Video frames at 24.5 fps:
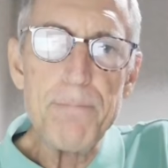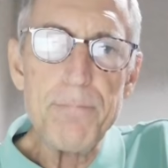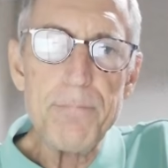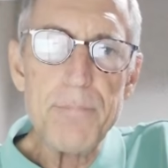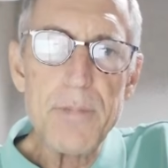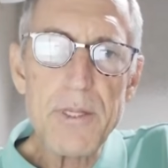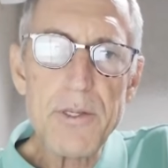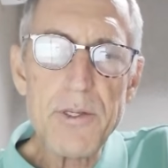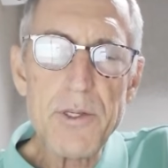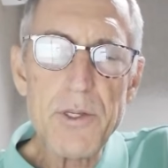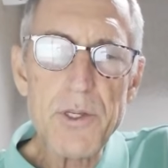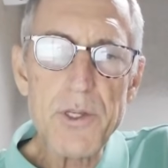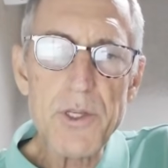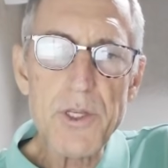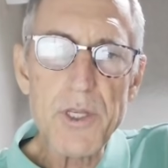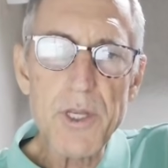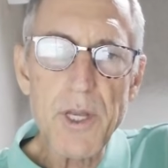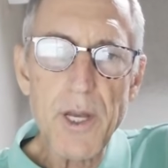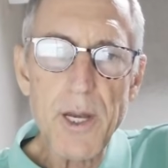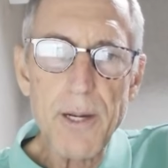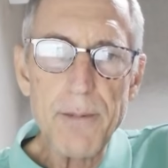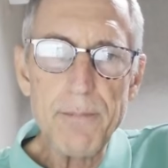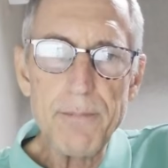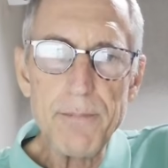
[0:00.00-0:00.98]
This is
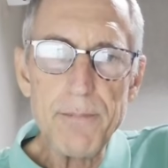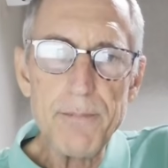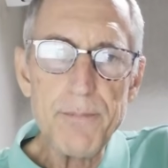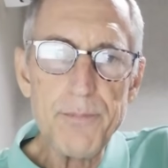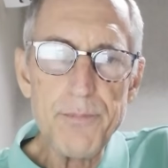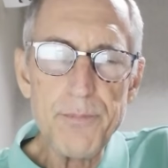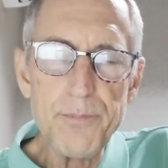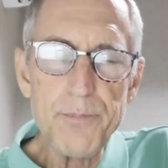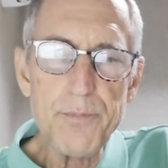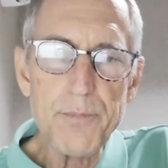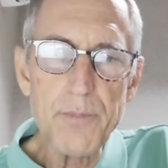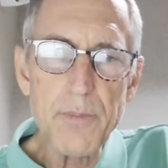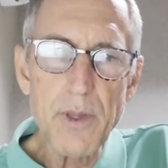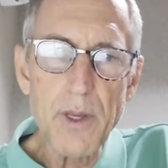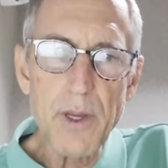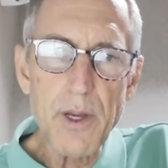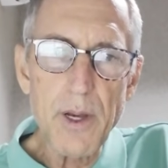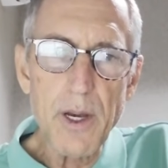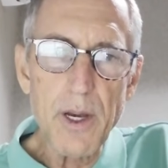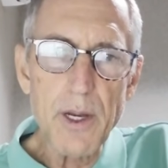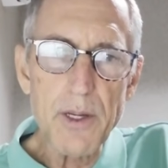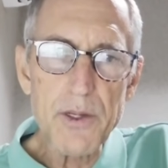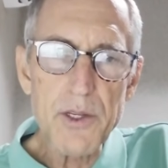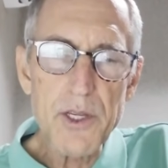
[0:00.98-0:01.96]
something
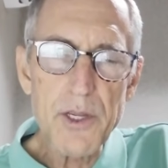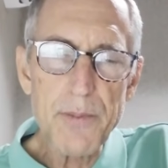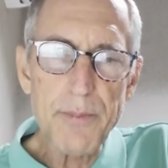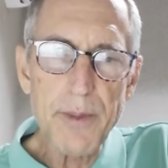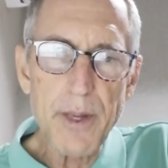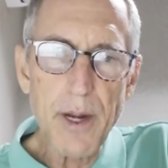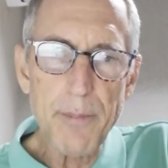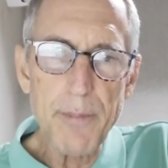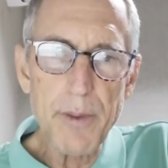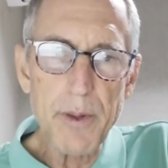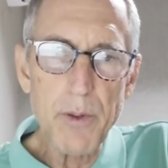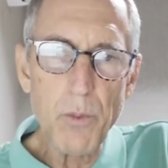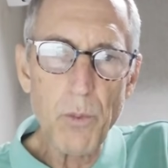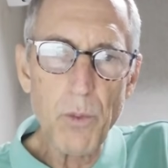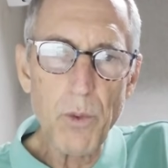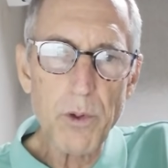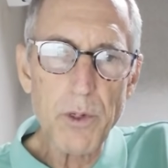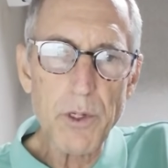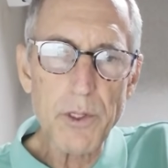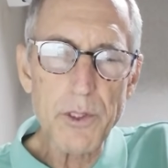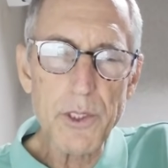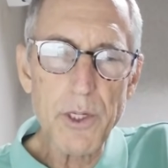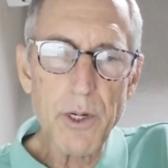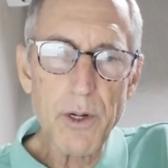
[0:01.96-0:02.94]
I've been
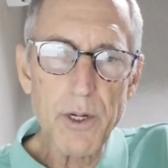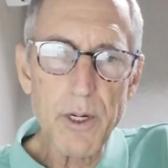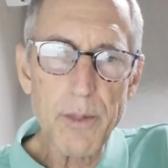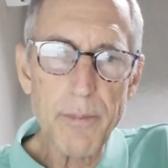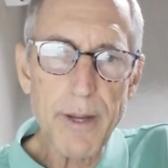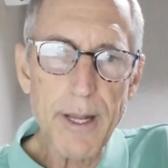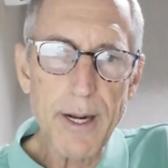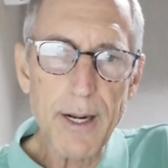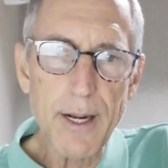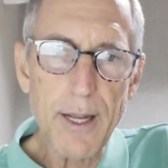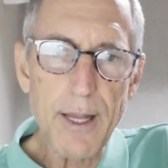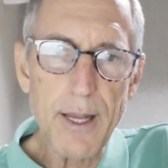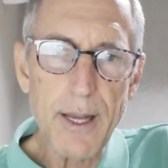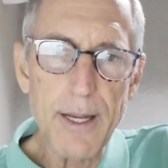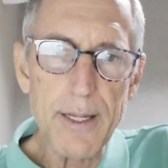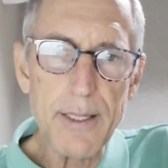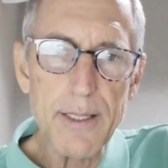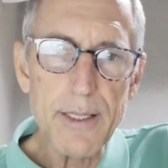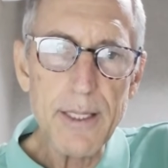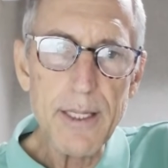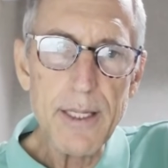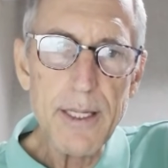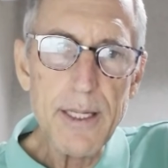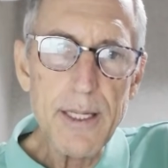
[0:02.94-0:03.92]
wanting to talk about a
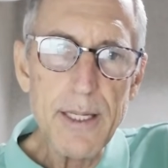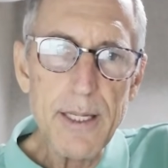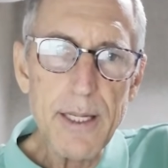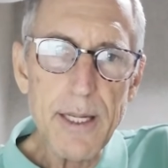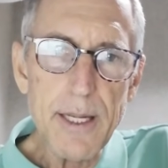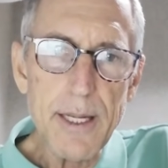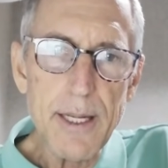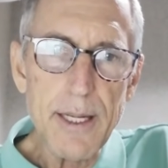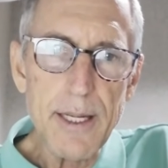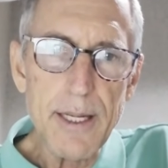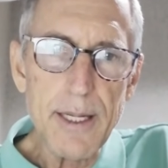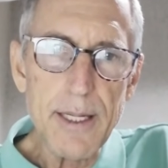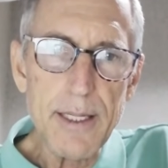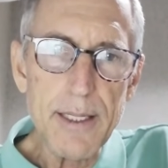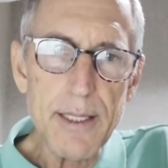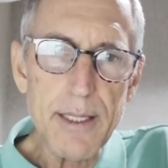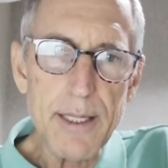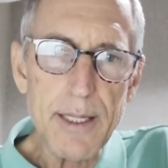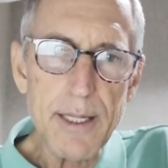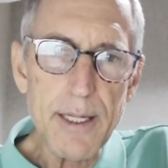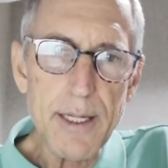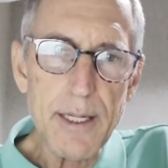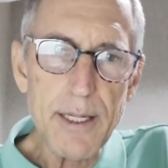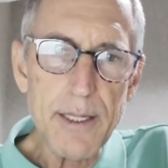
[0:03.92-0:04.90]
lot, and
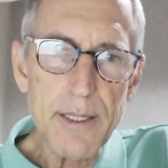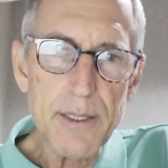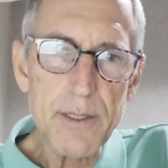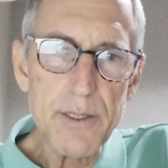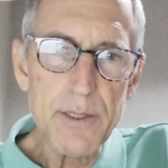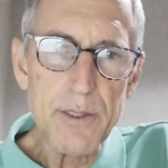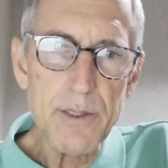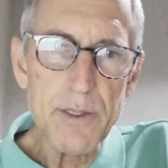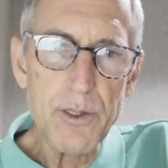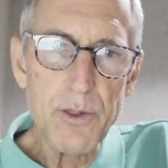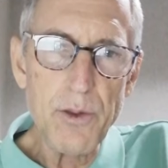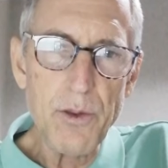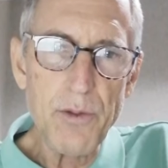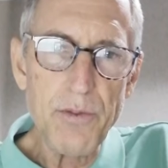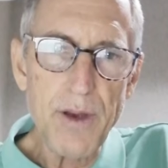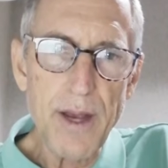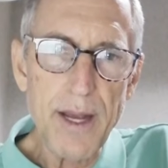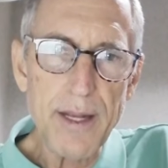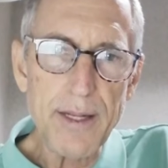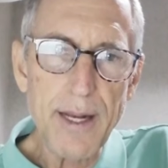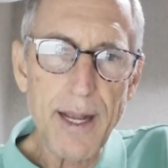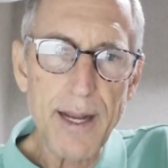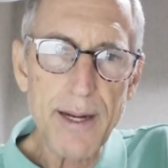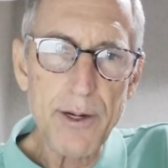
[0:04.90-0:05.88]
due to the
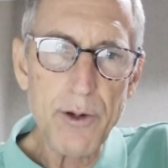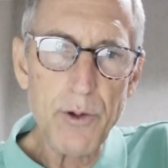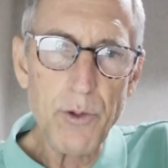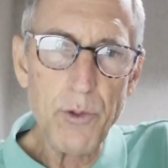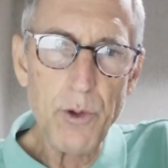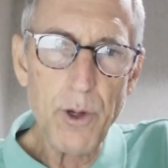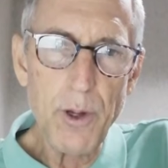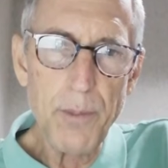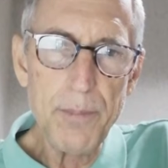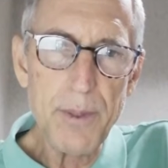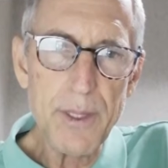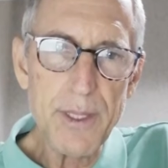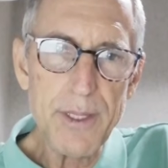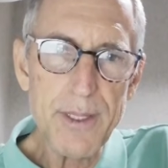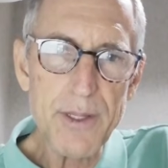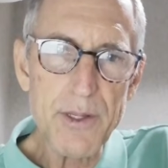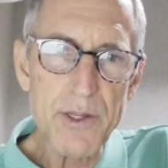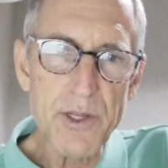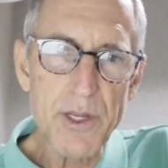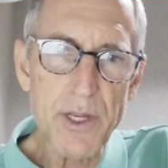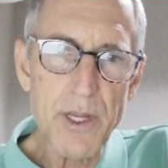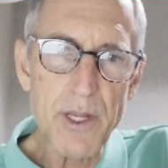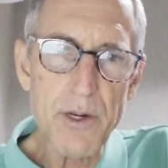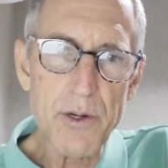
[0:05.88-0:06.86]
fact I grew up in
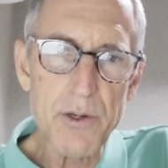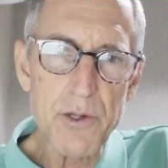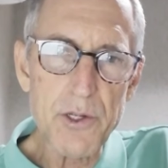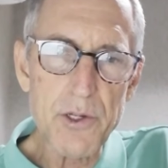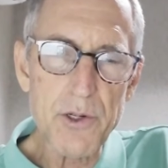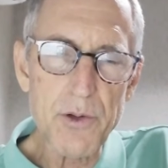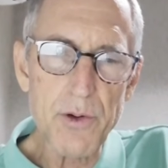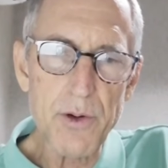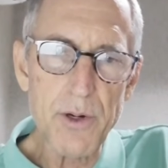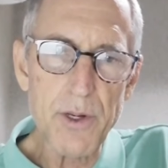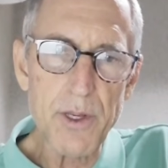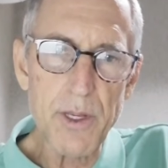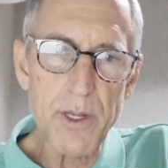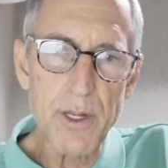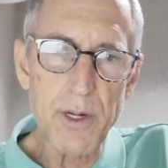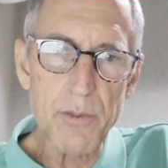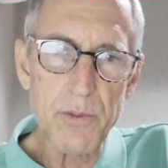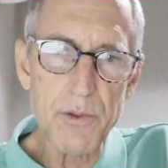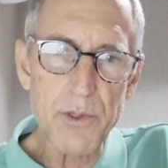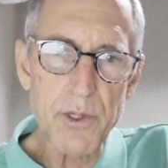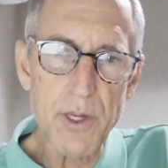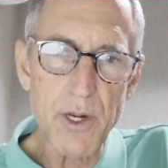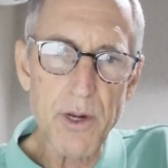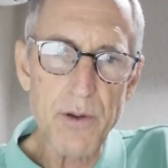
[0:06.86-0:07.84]
this industry and I
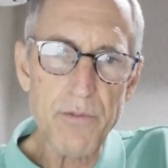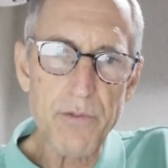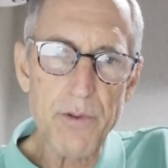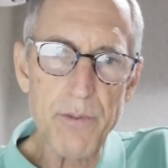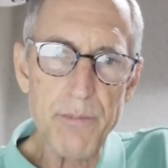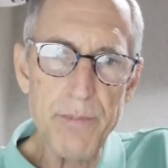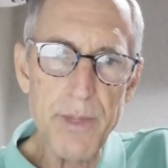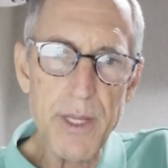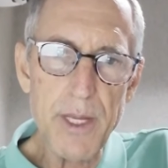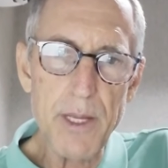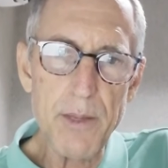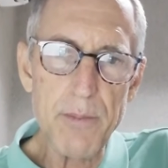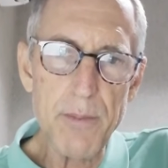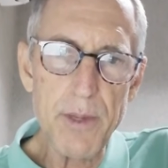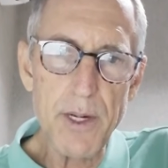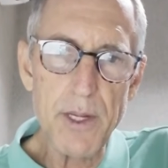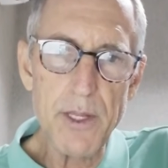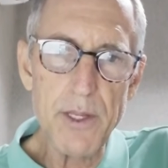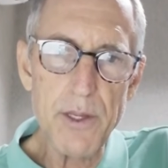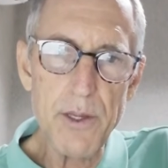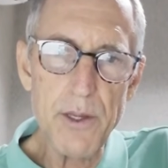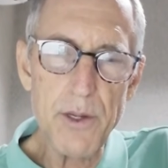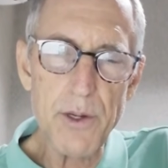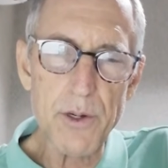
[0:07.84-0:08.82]
was in it for many, many
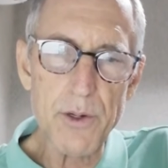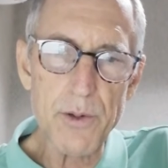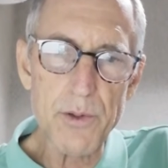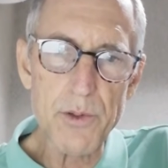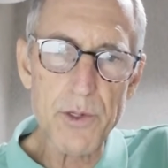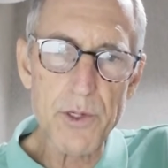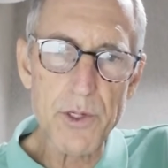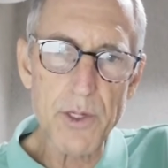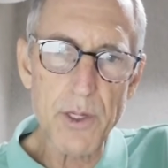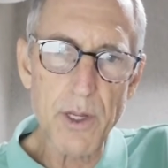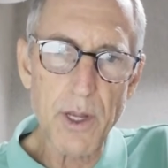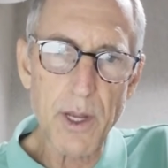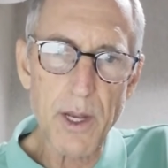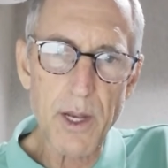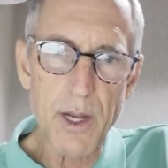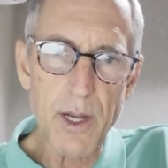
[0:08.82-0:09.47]
years,